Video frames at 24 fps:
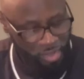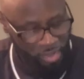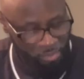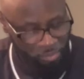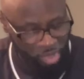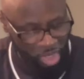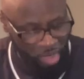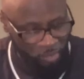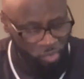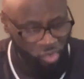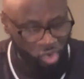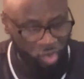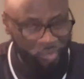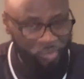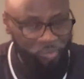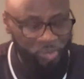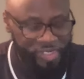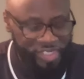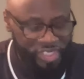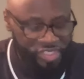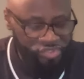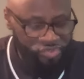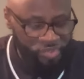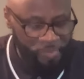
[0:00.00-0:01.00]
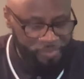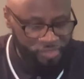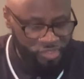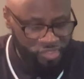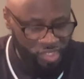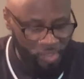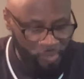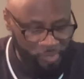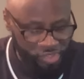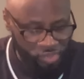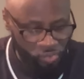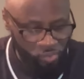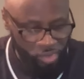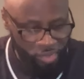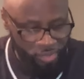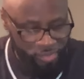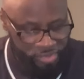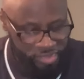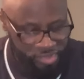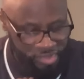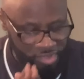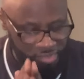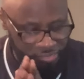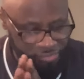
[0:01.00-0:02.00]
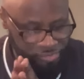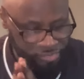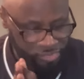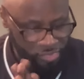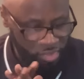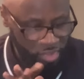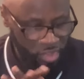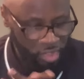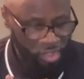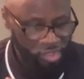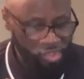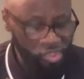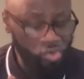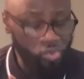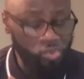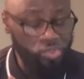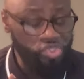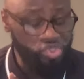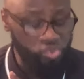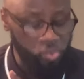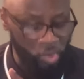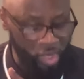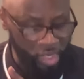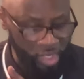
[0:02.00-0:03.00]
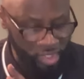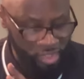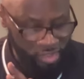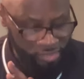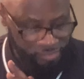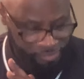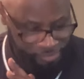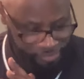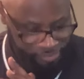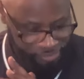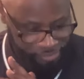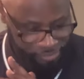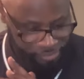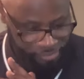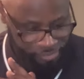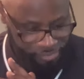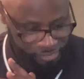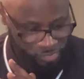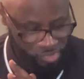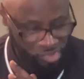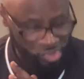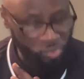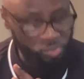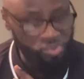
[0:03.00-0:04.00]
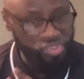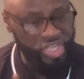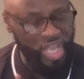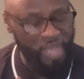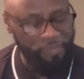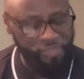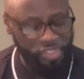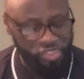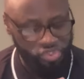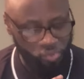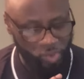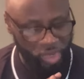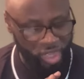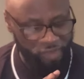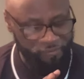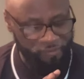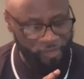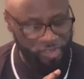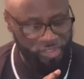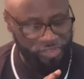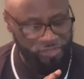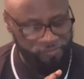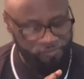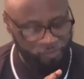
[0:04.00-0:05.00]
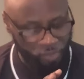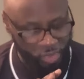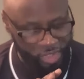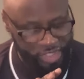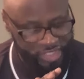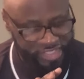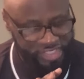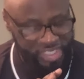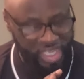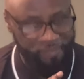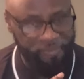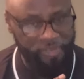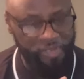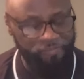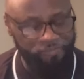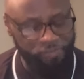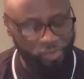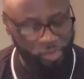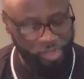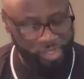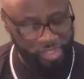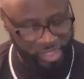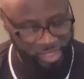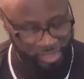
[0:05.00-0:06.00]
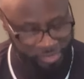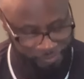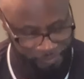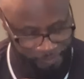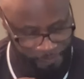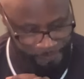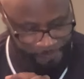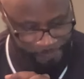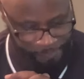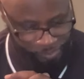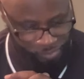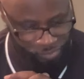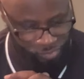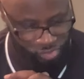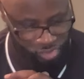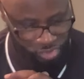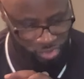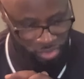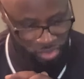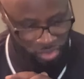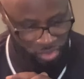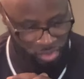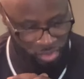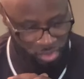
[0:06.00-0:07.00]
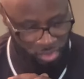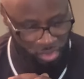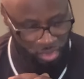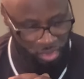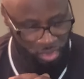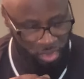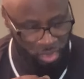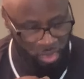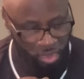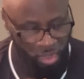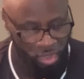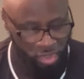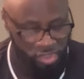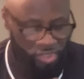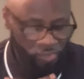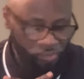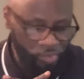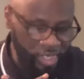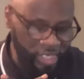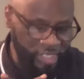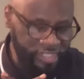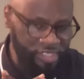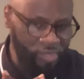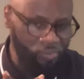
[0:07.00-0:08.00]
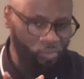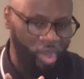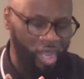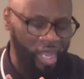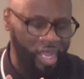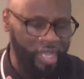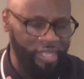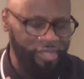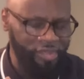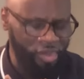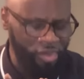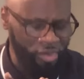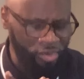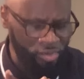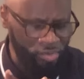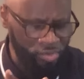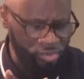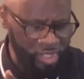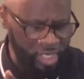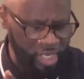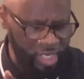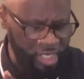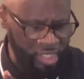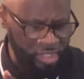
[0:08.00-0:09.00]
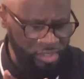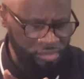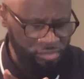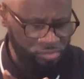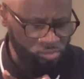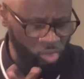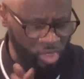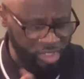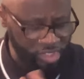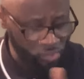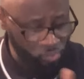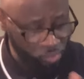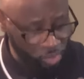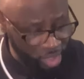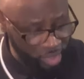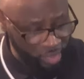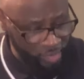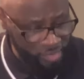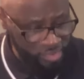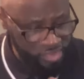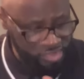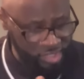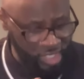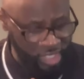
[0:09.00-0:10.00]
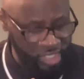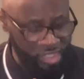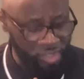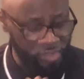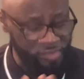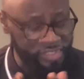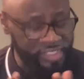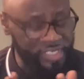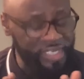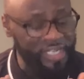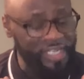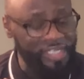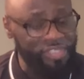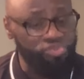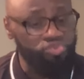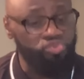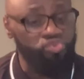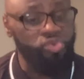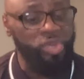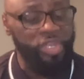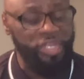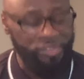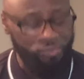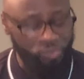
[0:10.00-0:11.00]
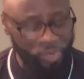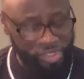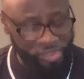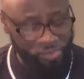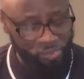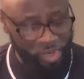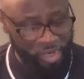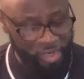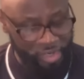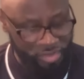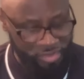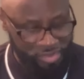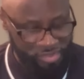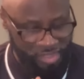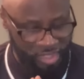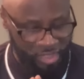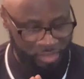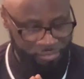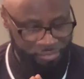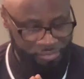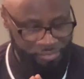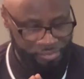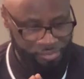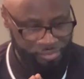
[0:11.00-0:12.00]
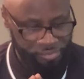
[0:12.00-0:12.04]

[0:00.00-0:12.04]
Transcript: But I'm going with what the scripture said, what the word say. Luke 12, Luke chapter 12, verse 47 and 48. Mm-hmm. The reason why I know and what the word say, because it is written what the word say.